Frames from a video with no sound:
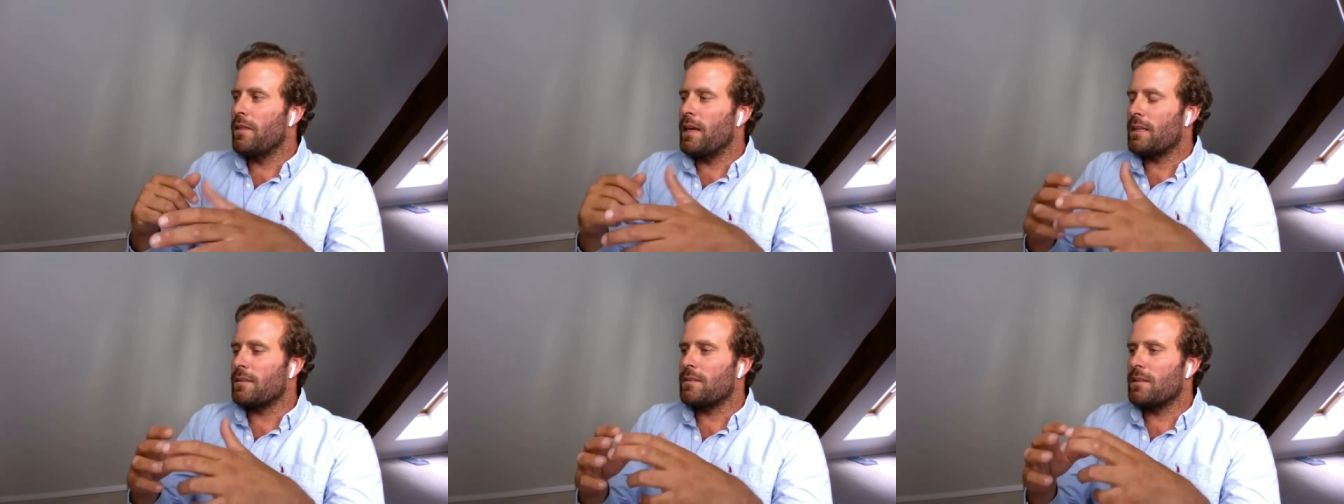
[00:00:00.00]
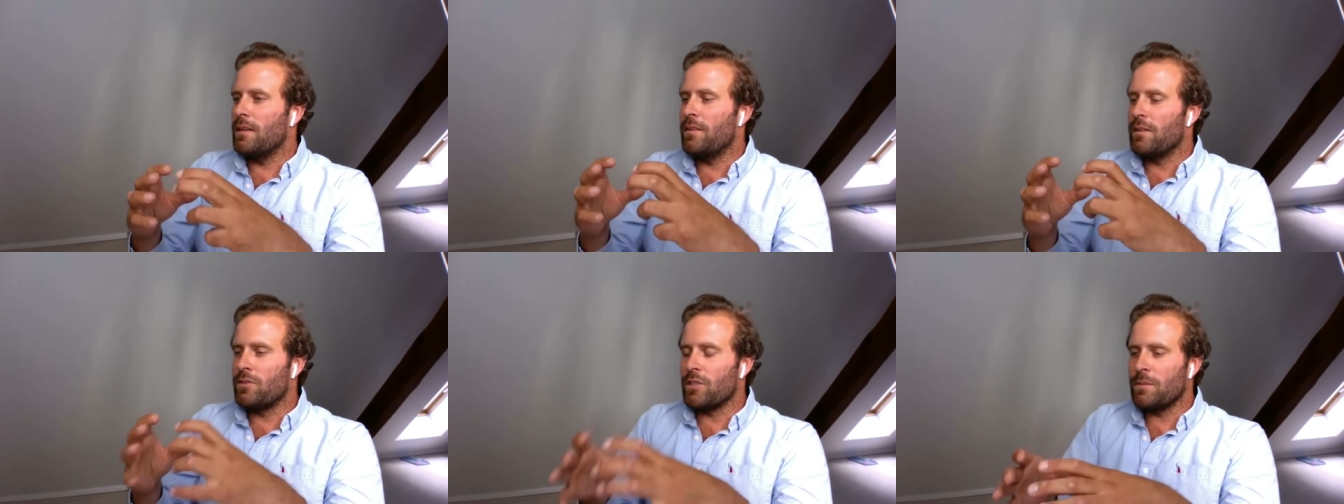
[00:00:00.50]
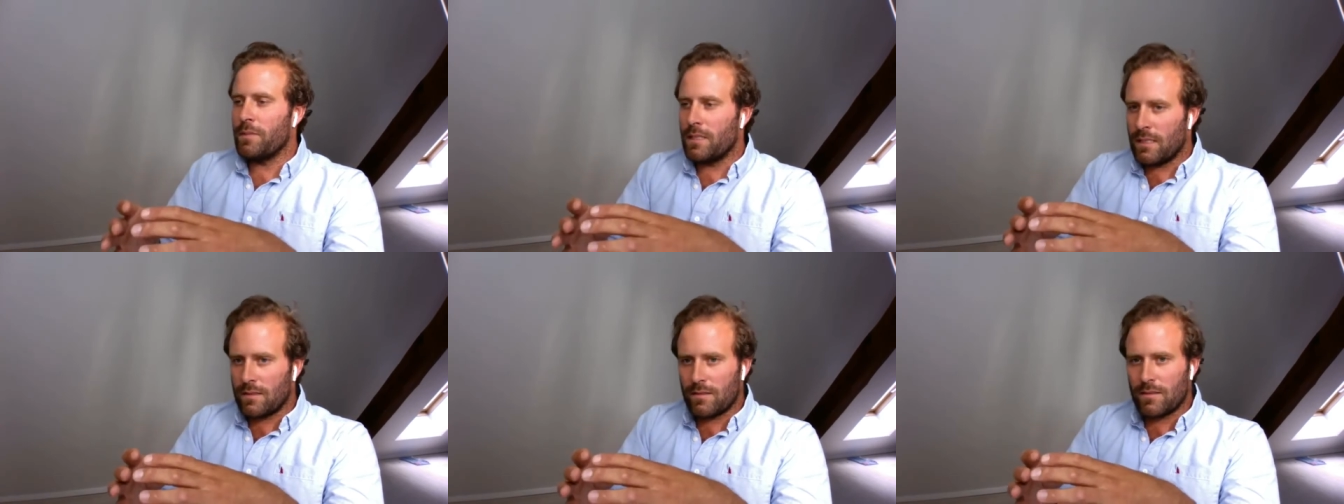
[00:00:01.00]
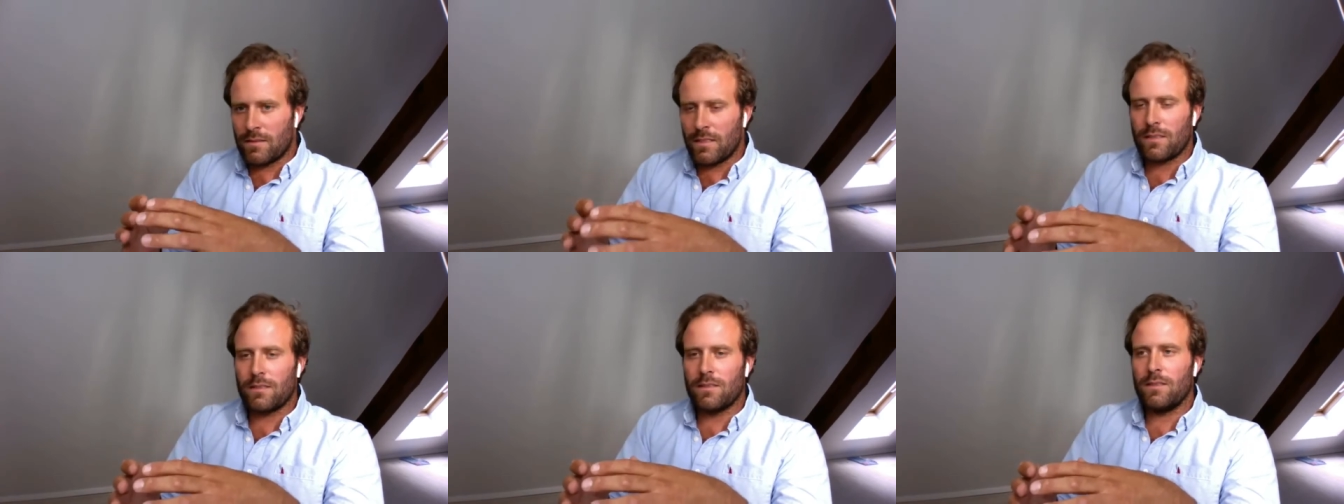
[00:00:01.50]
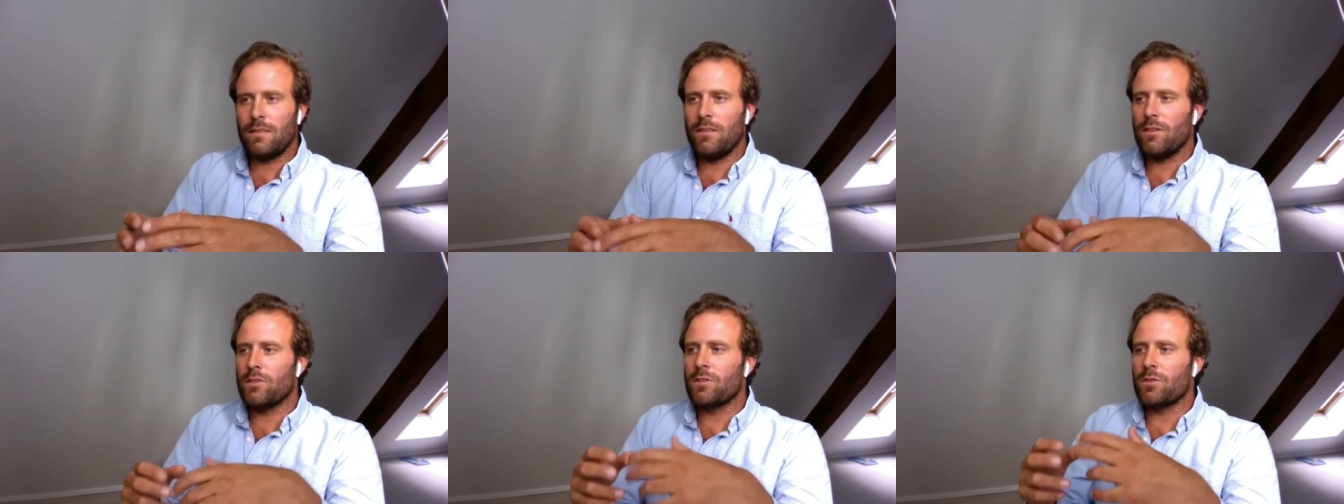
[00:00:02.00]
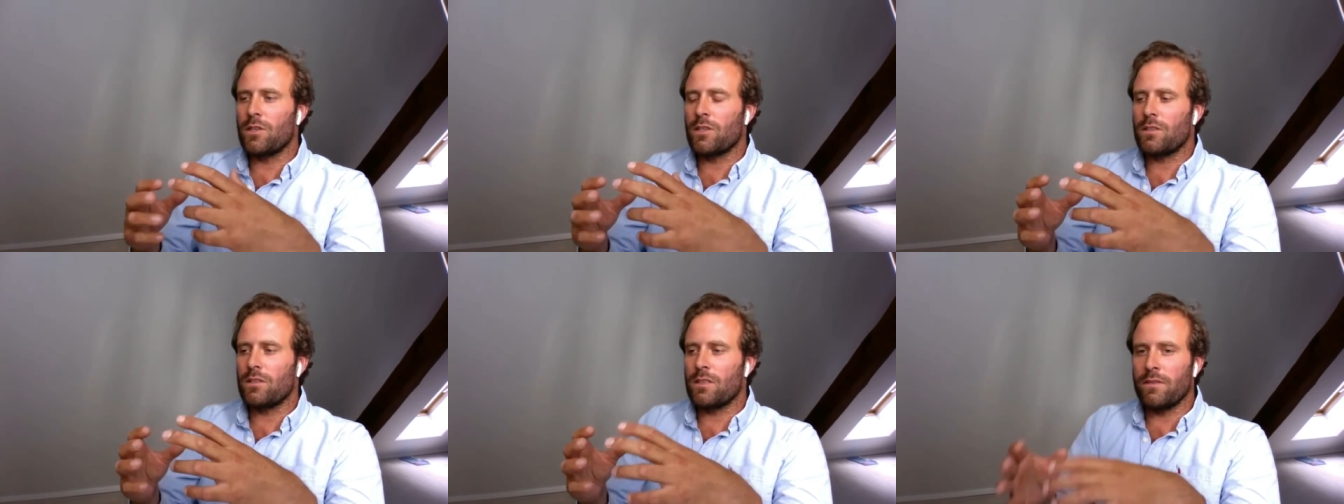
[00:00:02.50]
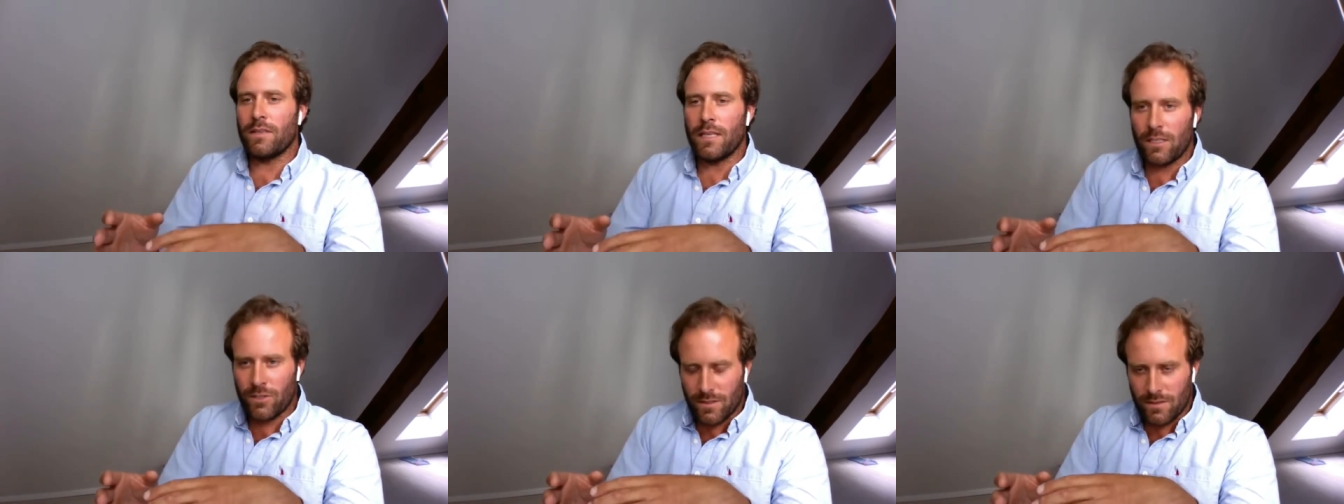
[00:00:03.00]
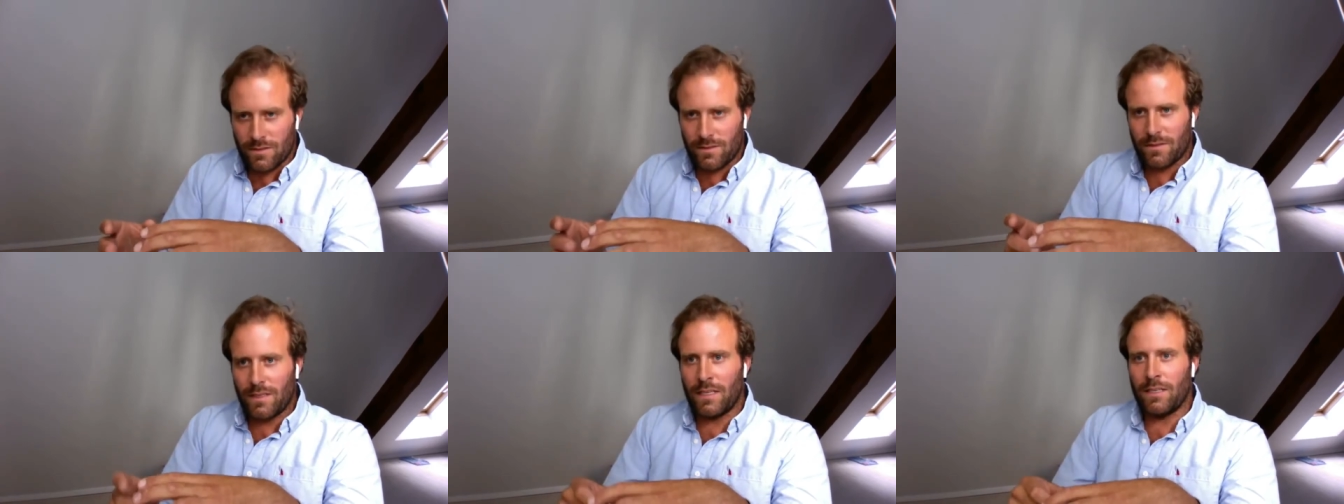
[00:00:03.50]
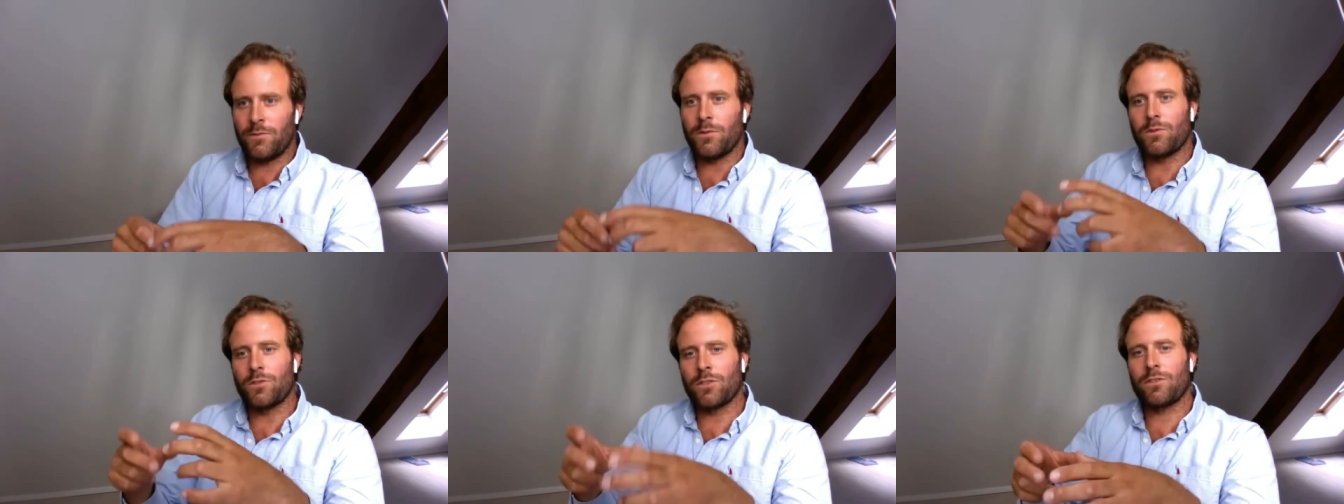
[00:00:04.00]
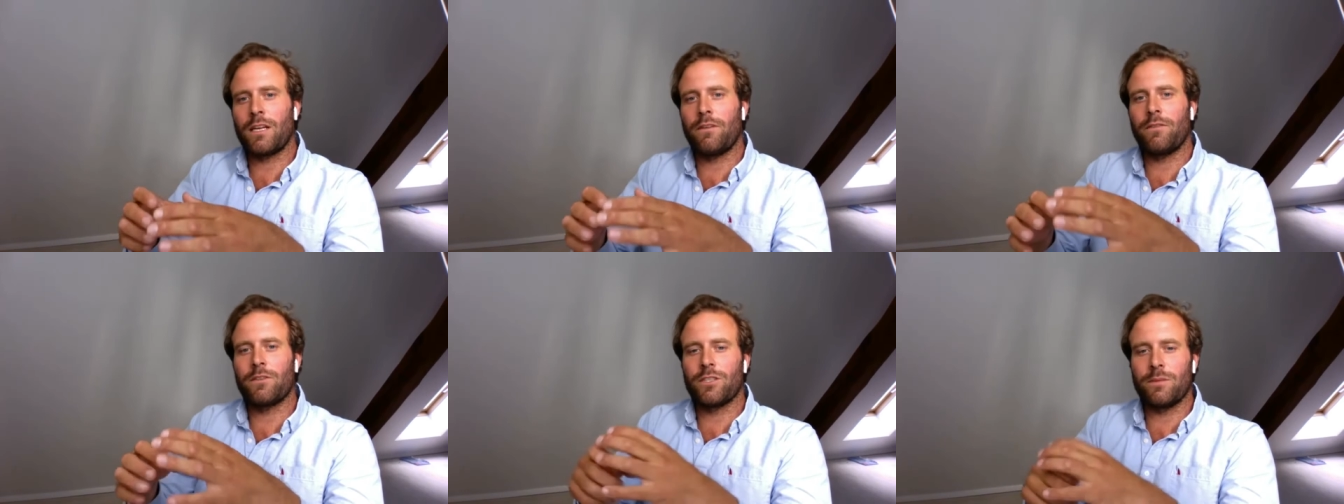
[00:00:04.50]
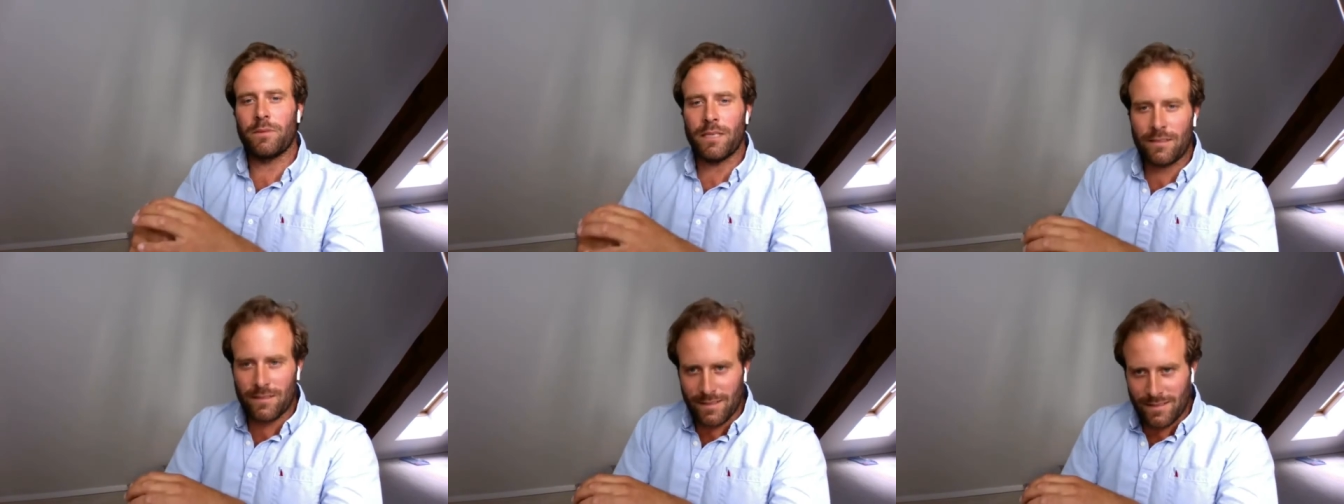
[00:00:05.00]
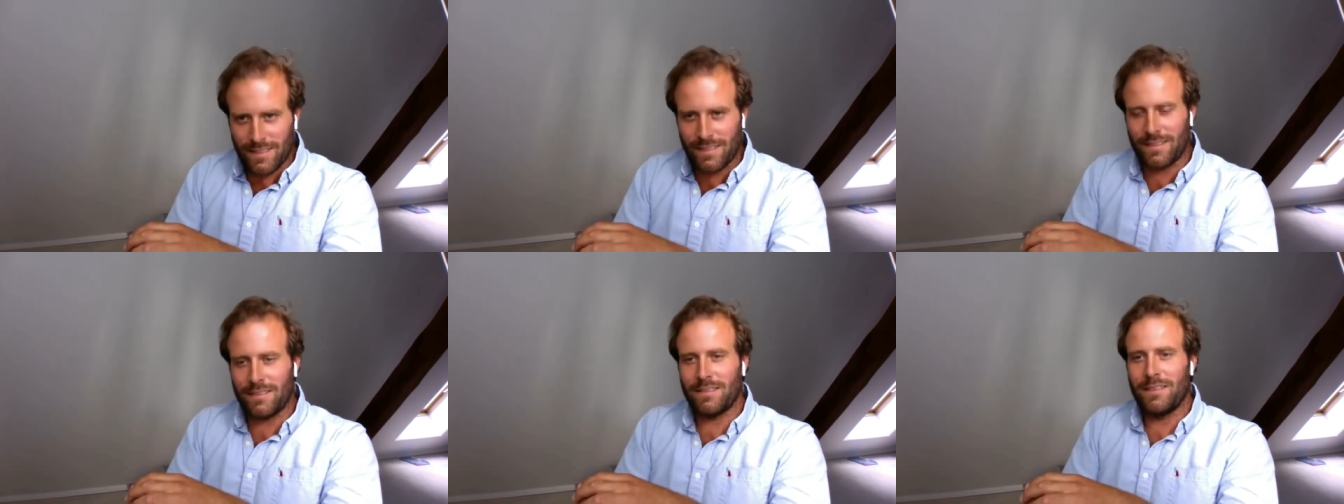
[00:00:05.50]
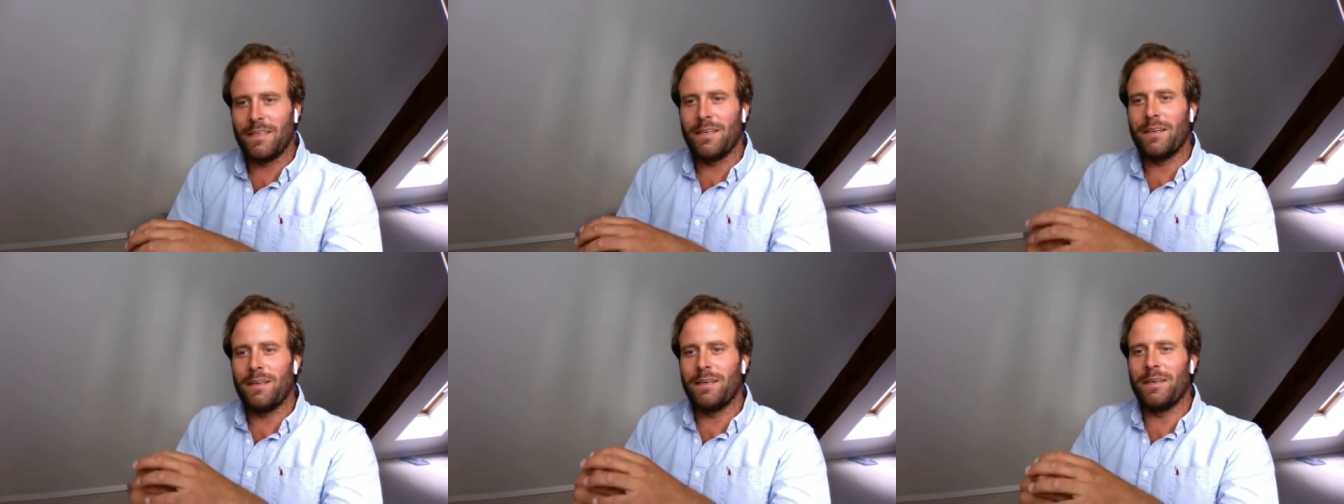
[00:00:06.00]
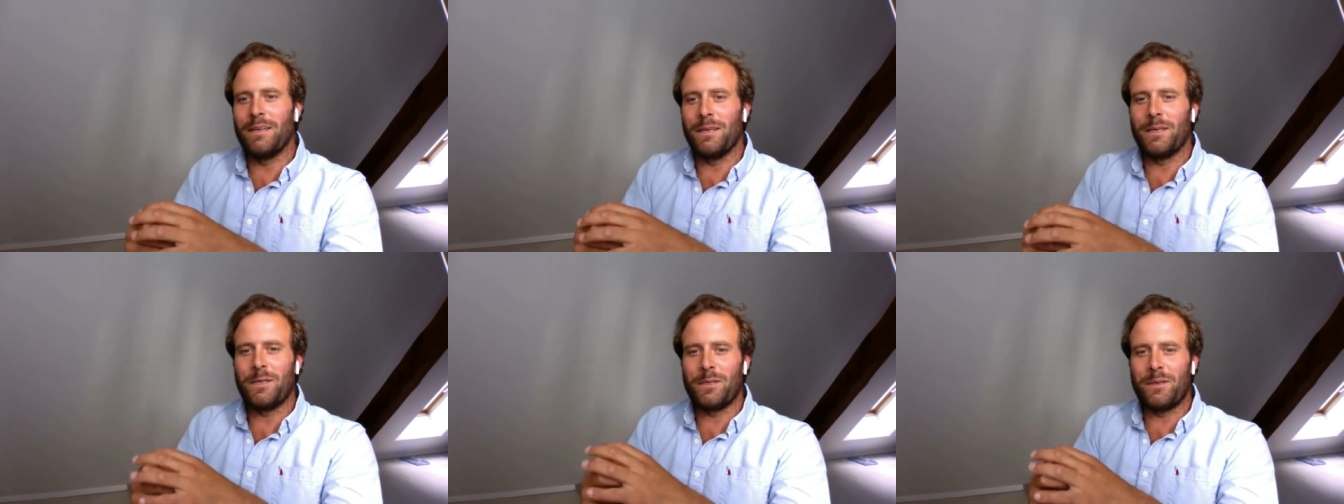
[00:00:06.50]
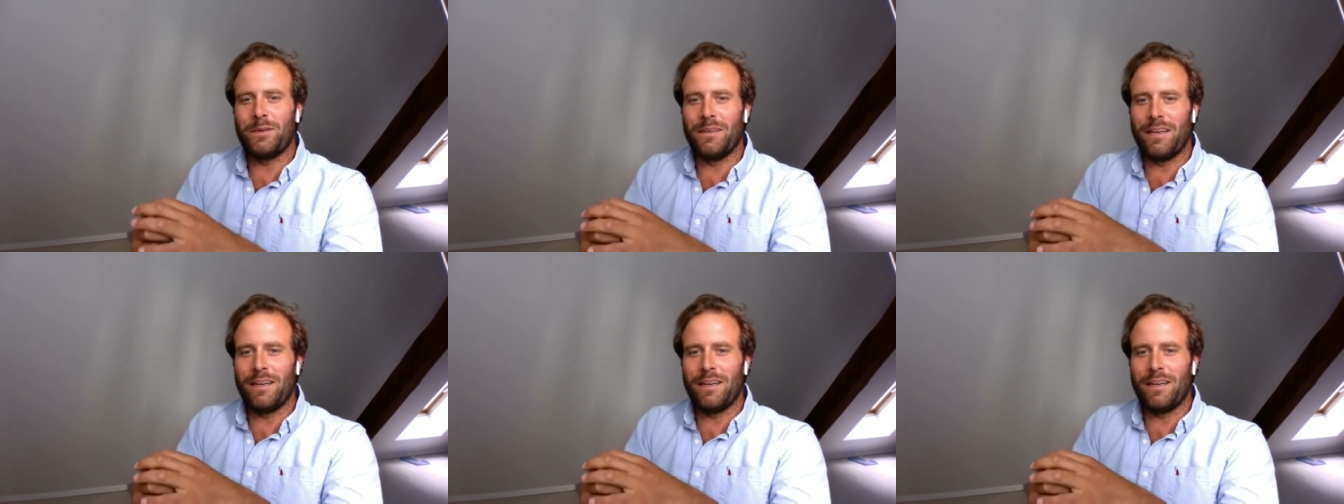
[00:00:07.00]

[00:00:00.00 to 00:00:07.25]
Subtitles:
that in the GPS signal you got deviations, and if you just have a GPS antenna, uh,